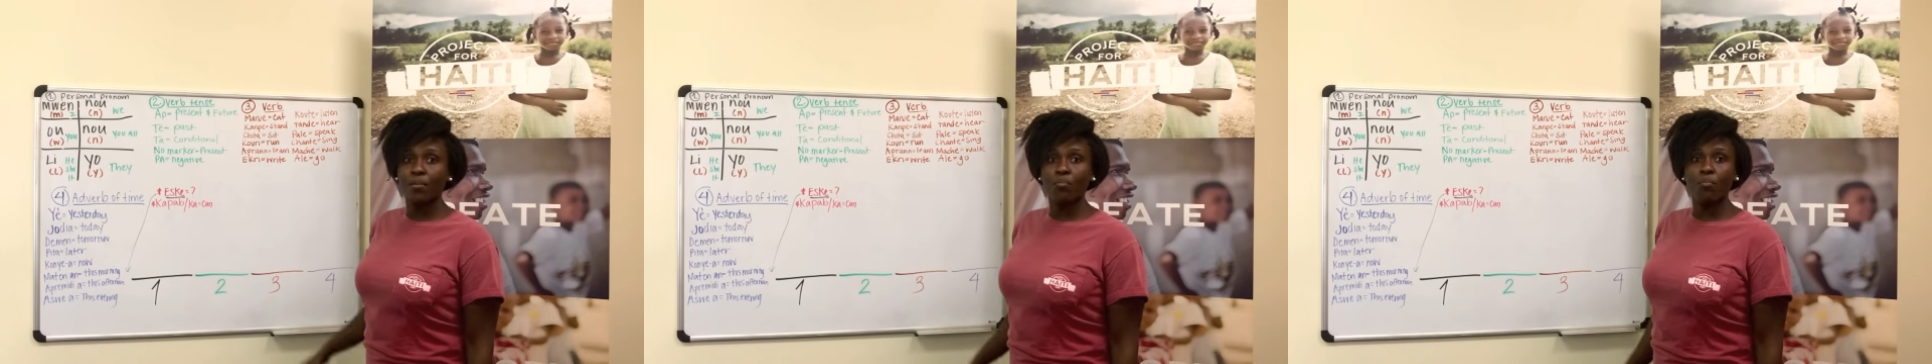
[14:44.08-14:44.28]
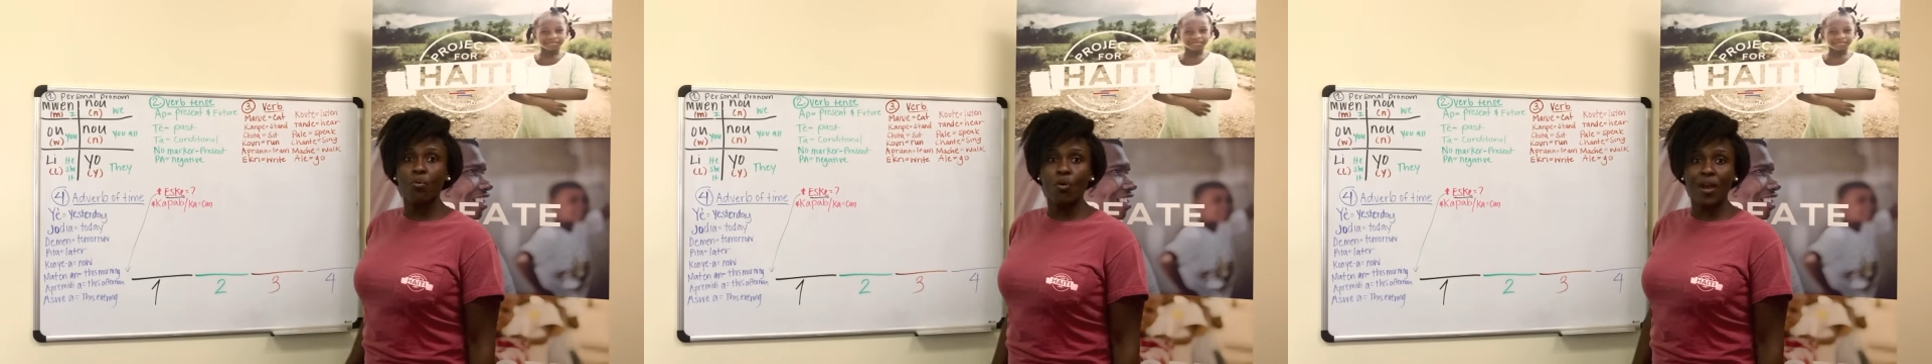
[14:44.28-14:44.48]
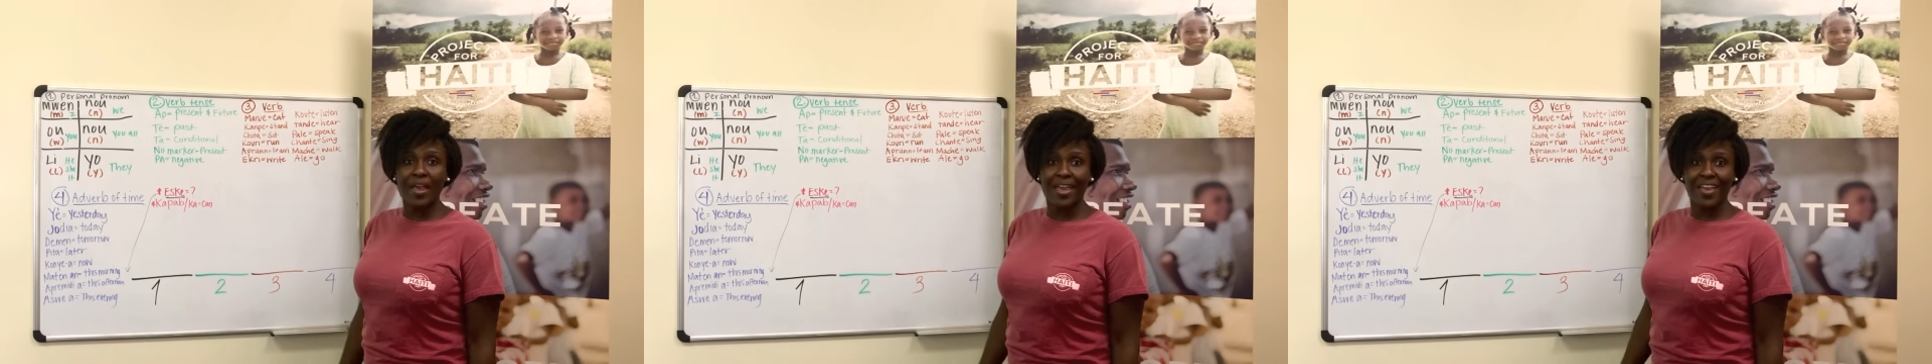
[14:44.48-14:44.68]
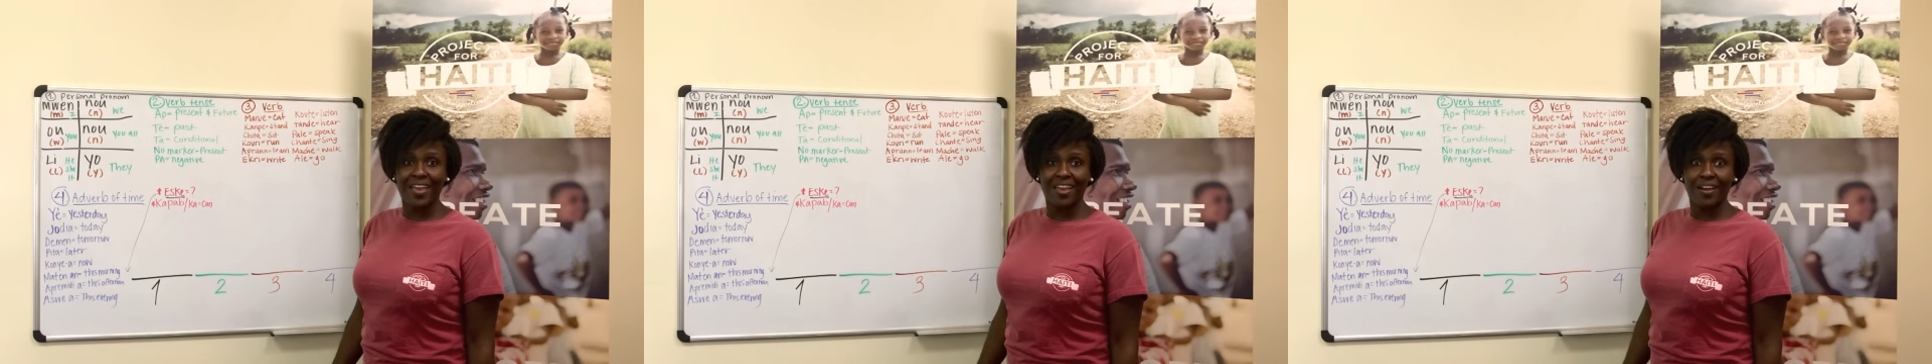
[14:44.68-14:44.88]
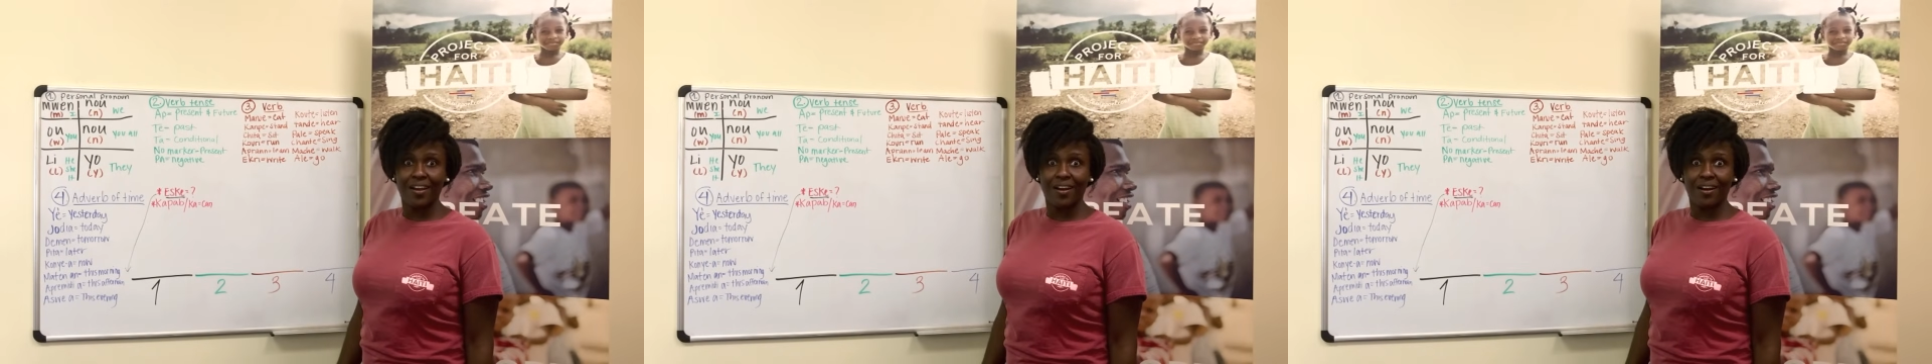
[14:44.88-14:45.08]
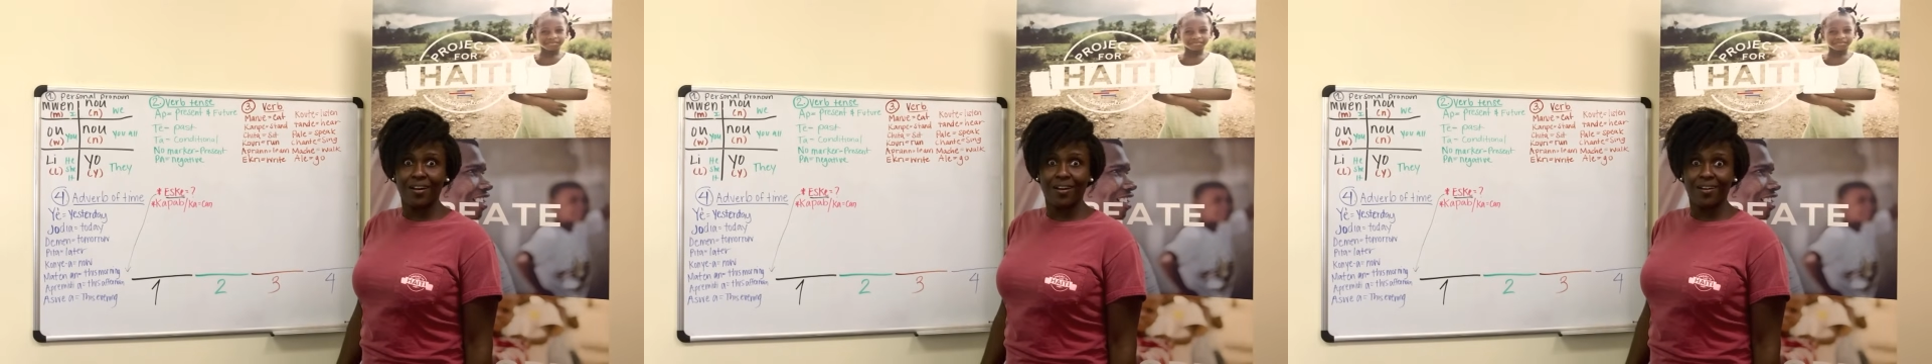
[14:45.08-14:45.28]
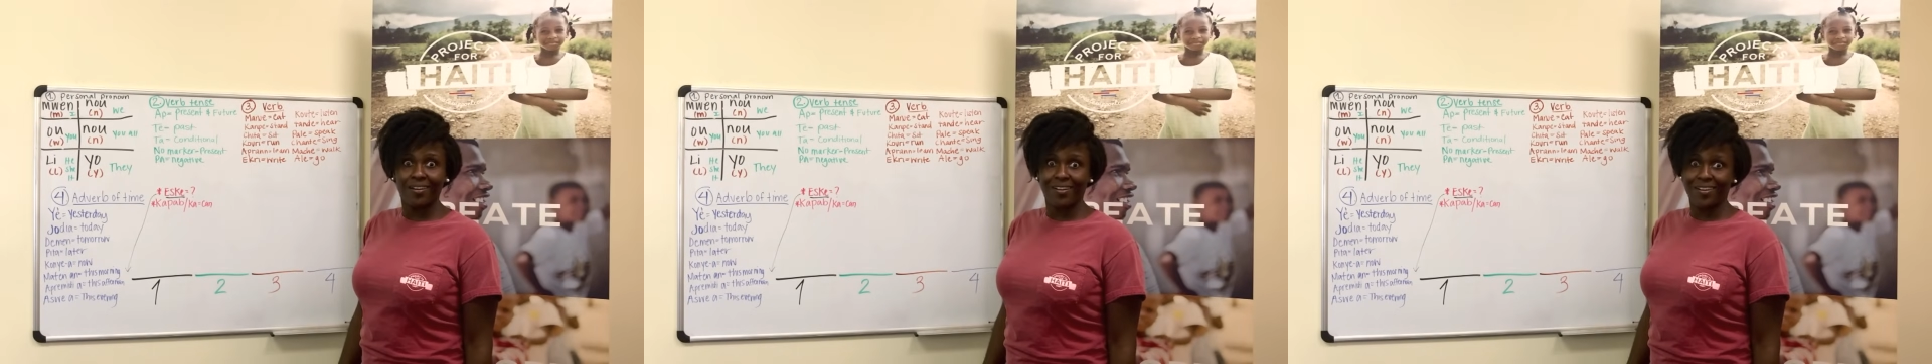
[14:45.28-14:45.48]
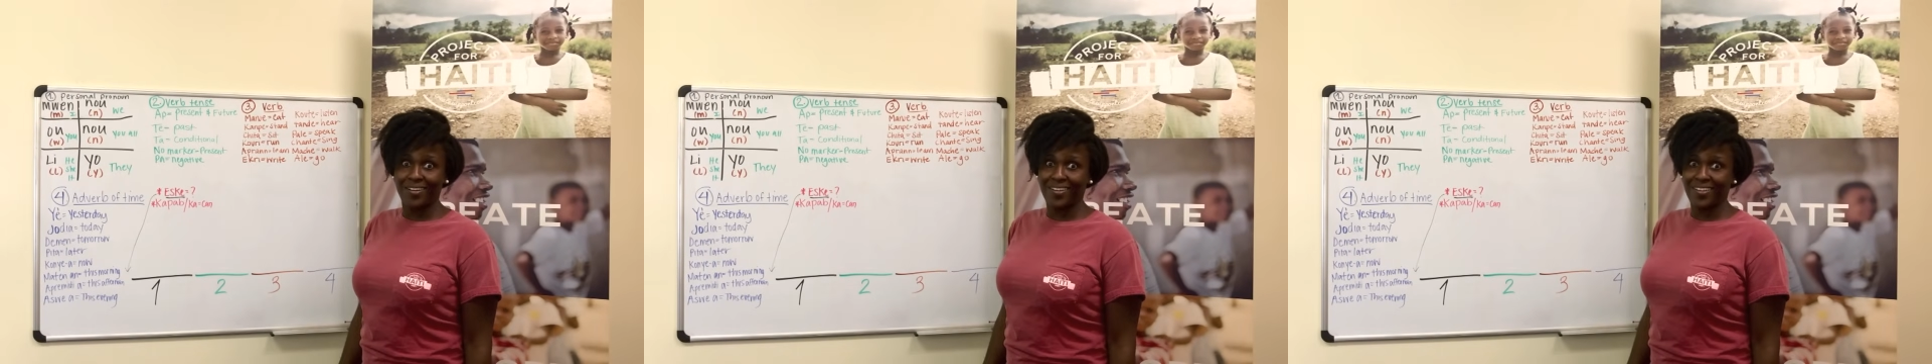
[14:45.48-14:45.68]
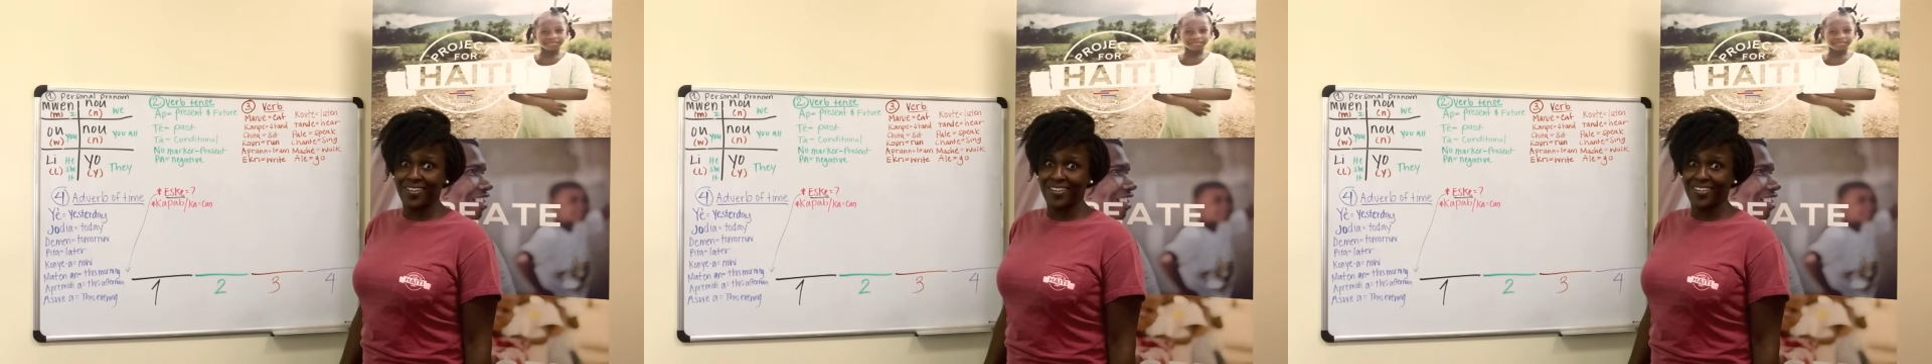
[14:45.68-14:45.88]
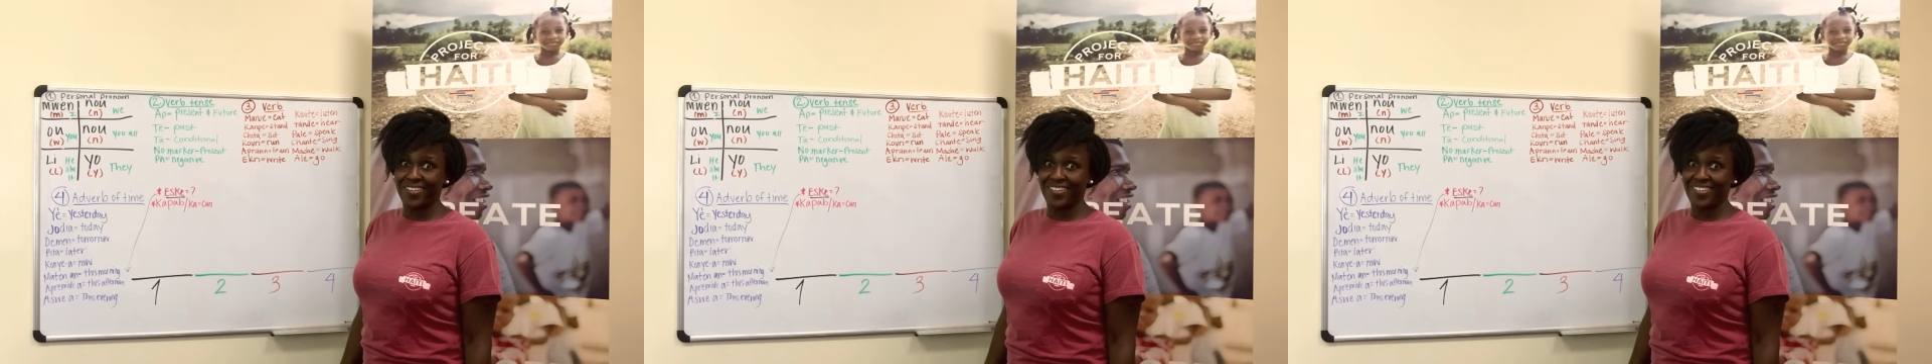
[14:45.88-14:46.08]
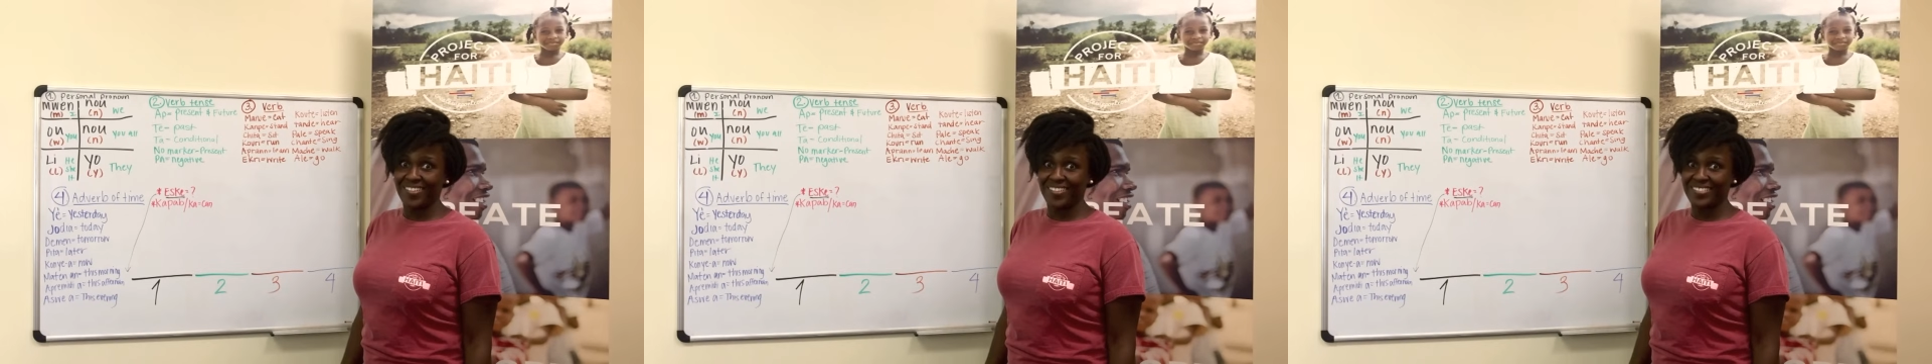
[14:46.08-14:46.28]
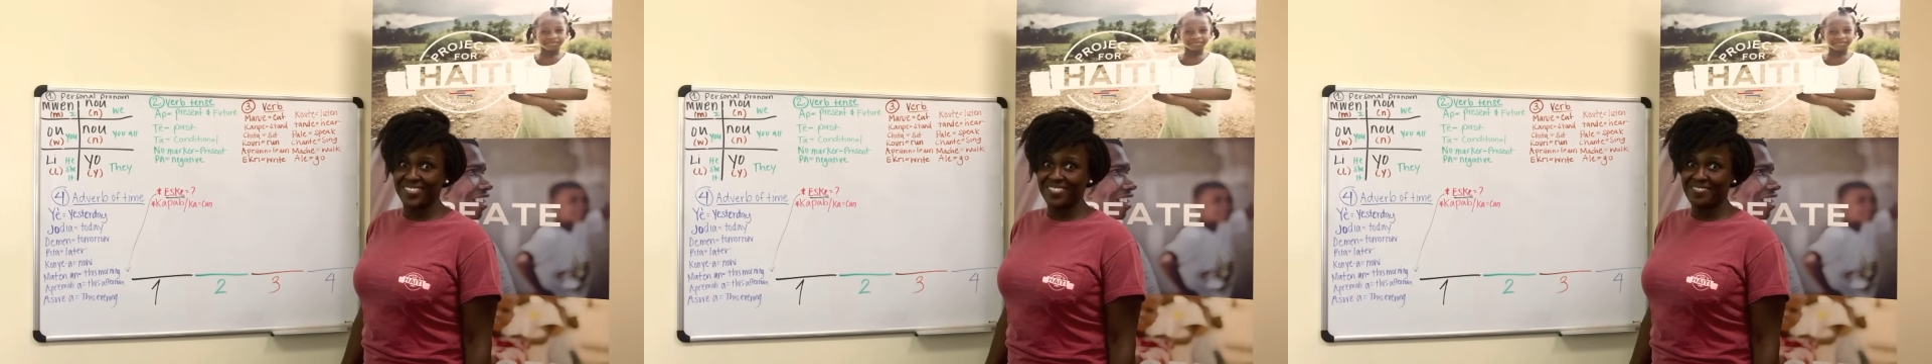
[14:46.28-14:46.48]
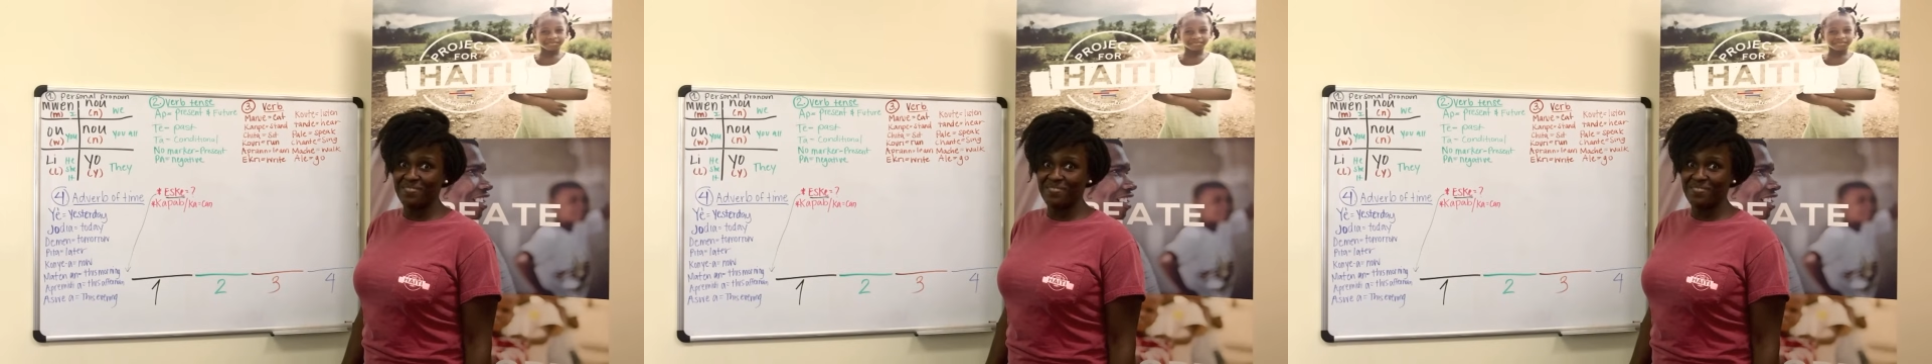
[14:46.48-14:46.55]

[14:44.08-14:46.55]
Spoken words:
moi? Oh,